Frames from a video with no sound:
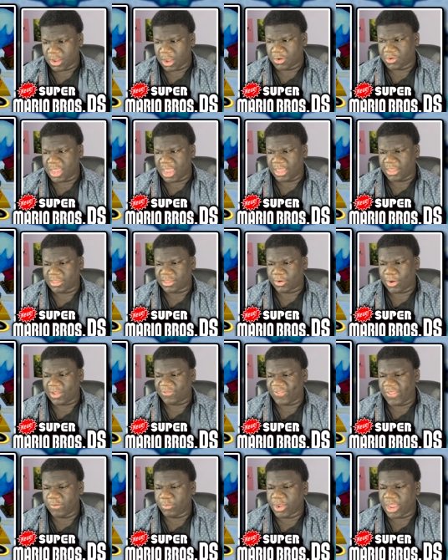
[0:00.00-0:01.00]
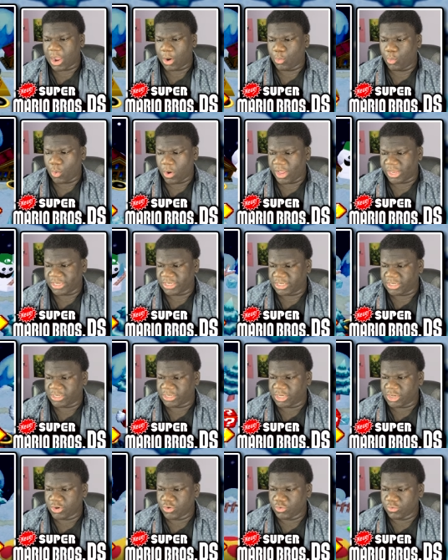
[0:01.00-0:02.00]
Okay, so I think we got one,
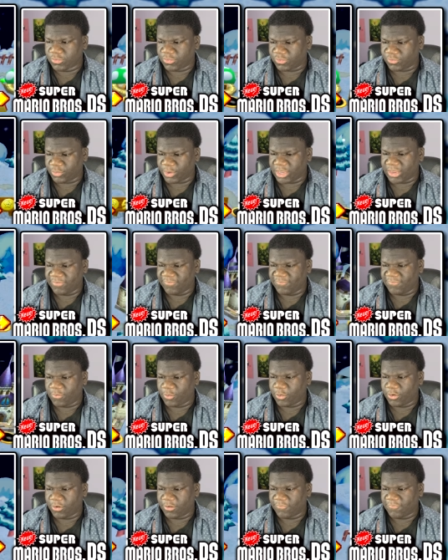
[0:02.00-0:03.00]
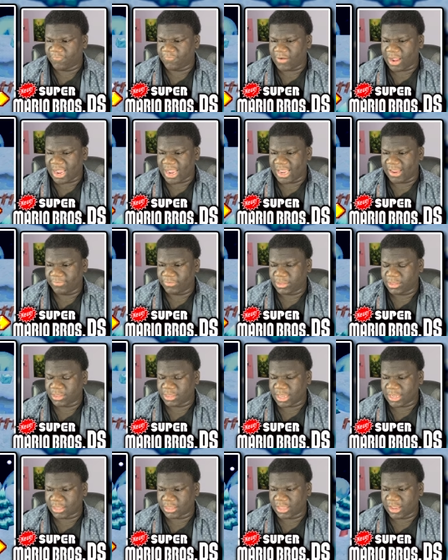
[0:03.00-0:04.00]
two, three, four, five,
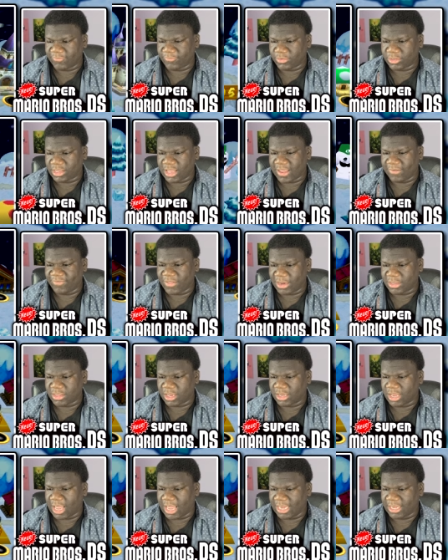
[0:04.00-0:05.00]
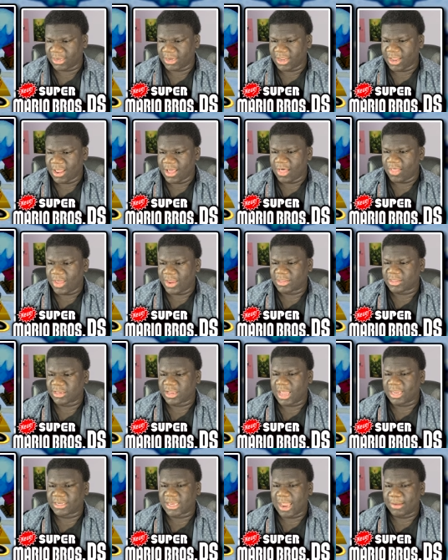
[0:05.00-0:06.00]
six levels left. That's a lot. That's a
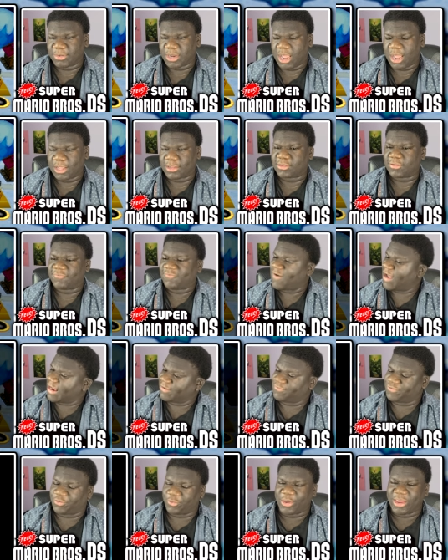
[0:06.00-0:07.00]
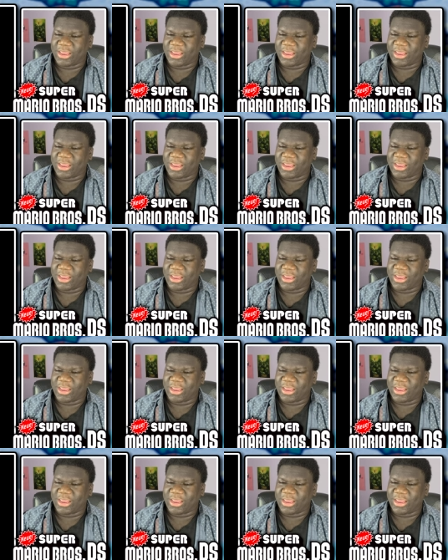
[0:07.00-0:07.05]
lot. Time to hustle. Five, three,